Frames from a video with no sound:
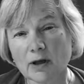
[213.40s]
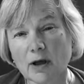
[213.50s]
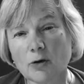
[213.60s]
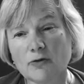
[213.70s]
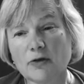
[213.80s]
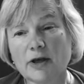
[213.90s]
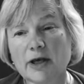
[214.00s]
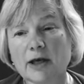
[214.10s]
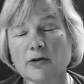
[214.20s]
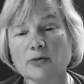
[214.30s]
Over the
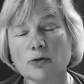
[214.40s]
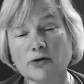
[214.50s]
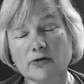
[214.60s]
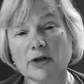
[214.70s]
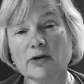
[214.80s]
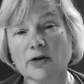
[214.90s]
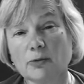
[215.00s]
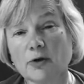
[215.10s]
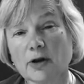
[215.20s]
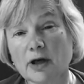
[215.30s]
years, what have I done
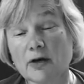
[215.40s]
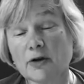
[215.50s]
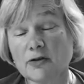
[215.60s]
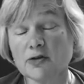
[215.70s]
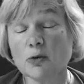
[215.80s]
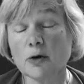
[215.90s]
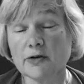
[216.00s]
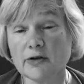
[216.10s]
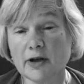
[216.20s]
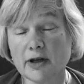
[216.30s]
with it? Have I
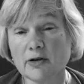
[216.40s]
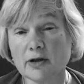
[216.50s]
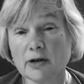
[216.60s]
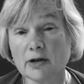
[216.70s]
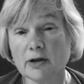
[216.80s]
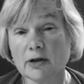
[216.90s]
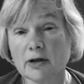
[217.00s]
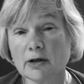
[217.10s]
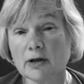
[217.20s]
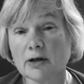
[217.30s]
squandered it?
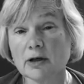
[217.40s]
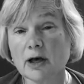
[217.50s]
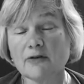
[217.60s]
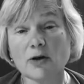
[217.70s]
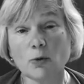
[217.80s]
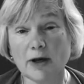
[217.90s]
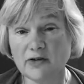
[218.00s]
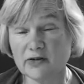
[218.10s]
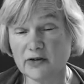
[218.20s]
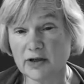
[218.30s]
Have I
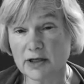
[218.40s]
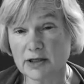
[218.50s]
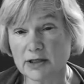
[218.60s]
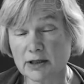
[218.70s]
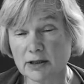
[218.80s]
wasted it?